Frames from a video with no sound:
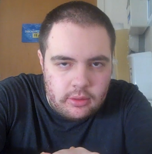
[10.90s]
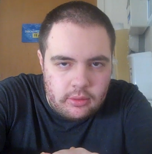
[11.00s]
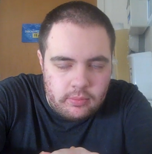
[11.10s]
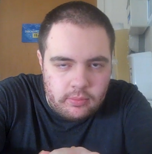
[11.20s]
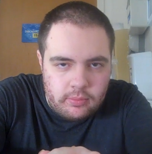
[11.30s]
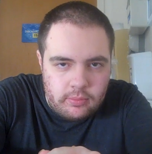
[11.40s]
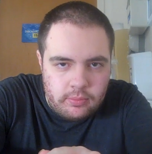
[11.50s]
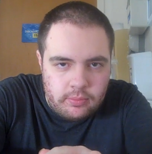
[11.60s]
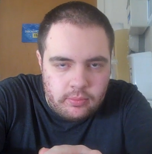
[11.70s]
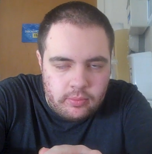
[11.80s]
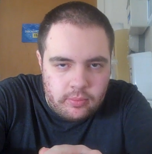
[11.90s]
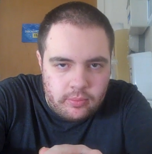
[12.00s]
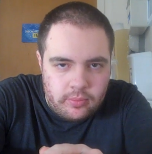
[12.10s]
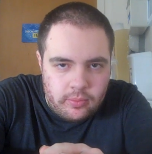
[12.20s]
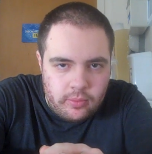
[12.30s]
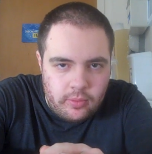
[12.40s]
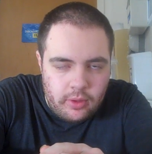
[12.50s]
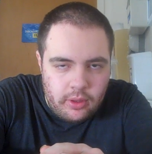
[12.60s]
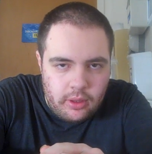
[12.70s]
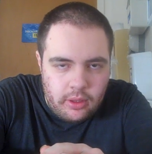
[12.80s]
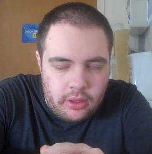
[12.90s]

No one is speaking in this clip.